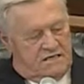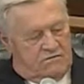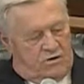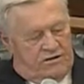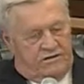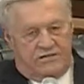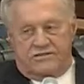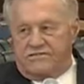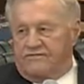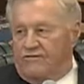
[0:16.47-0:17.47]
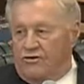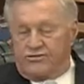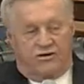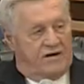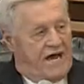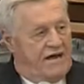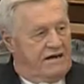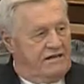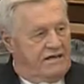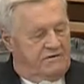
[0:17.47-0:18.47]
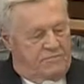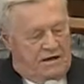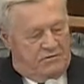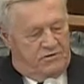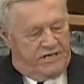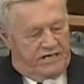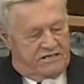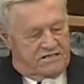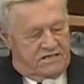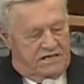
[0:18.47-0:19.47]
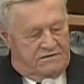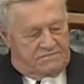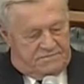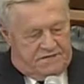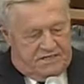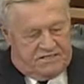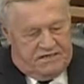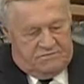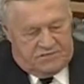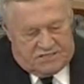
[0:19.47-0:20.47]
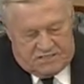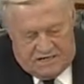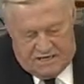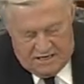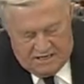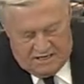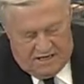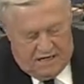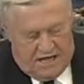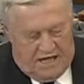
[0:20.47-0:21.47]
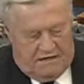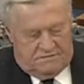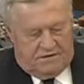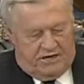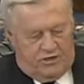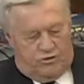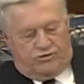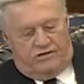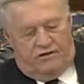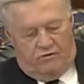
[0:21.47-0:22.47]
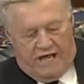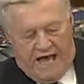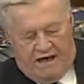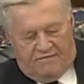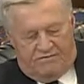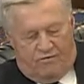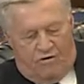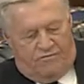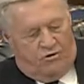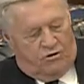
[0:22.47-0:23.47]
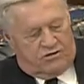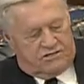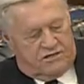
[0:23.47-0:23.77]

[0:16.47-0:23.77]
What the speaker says: whether this is a first or not. I think it probably is, but it seems unusual that we have four folks